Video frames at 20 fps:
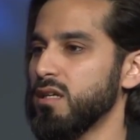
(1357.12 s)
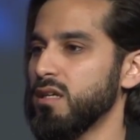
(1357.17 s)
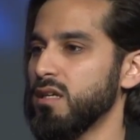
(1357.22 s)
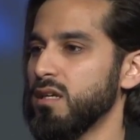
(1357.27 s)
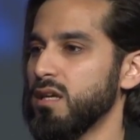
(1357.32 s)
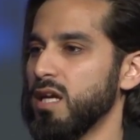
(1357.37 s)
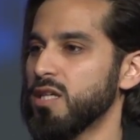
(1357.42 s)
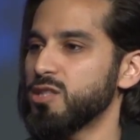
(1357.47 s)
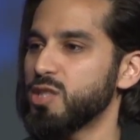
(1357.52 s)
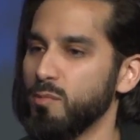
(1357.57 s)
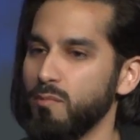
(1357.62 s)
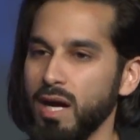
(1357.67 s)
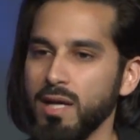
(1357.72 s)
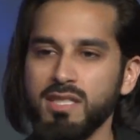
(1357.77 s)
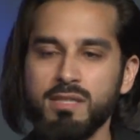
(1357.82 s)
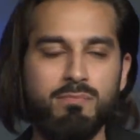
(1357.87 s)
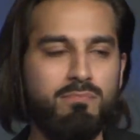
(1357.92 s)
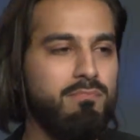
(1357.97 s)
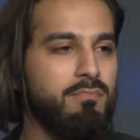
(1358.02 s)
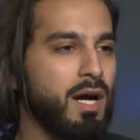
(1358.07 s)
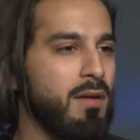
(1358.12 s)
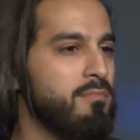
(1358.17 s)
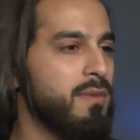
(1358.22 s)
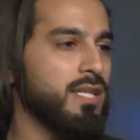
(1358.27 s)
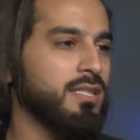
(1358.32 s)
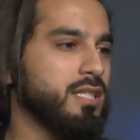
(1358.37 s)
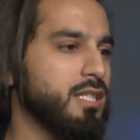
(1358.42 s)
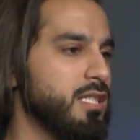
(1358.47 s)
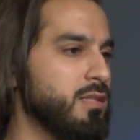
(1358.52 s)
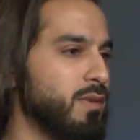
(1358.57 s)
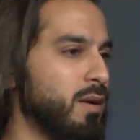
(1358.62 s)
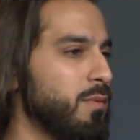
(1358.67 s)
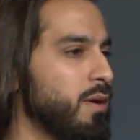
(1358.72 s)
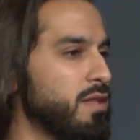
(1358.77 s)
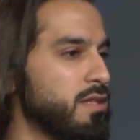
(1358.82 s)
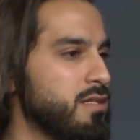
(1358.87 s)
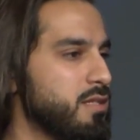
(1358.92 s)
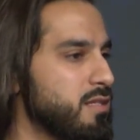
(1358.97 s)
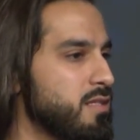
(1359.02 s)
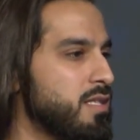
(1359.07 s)
And so my, my message, my
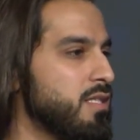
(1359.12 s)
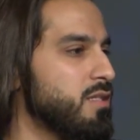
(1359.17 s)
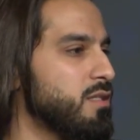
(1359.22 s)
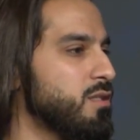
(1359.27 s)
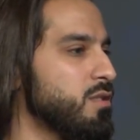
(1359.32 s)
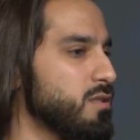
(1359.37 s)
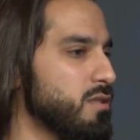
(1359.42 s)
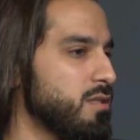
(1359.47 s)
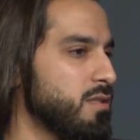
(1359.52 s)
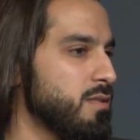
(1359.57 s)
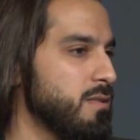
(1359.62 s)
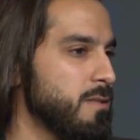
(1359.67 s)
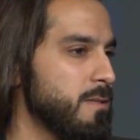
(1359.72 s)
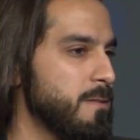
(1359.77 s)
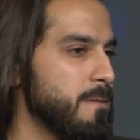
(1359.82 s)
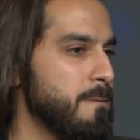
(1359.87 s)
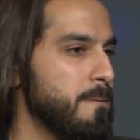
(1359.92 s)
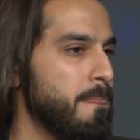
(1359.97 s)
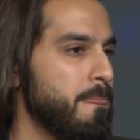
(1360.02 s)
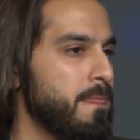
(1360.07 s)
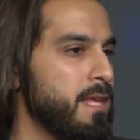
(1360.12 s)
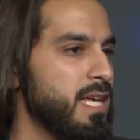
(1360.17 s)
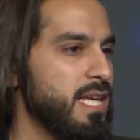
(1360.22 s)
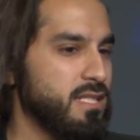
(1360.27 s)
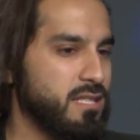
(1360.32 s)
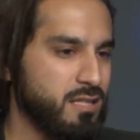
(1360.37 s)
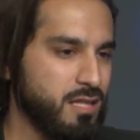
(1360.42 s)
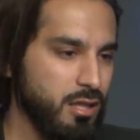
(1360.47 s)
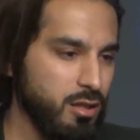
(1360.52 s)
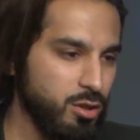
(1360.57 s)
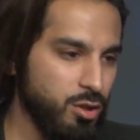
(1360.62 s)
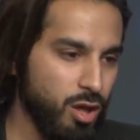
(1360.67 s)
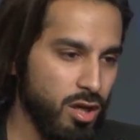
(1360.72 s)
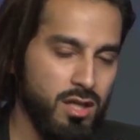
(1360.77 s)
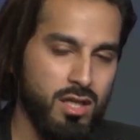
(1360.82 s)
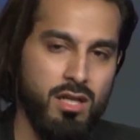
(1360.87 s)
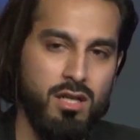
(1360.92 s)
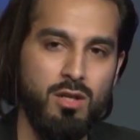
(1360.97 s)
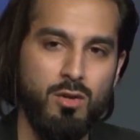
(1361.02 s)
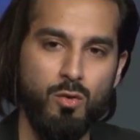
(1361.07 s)
brothers and sisters, is to
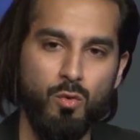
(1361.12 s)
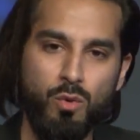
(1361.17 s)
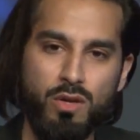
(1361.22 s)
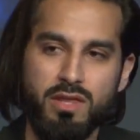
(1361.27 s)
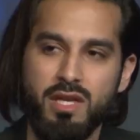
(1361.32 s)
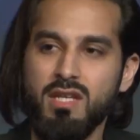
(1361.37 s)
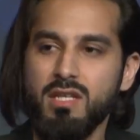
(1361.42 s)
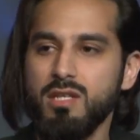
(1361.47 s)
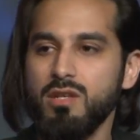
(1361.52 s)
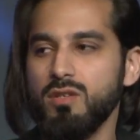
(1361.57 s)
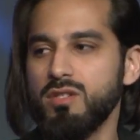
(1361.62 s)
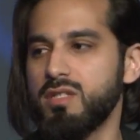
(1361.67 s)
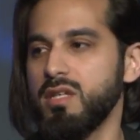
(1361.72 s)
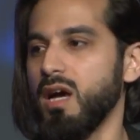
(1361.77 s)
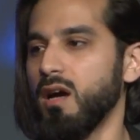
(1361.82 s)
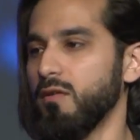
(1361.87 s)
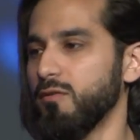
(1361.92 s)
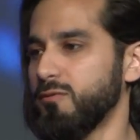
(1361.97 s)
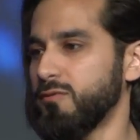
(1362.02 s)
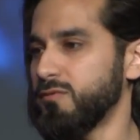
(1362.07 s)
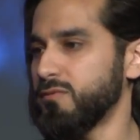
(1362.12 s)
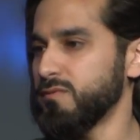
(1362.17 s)
look within yourself.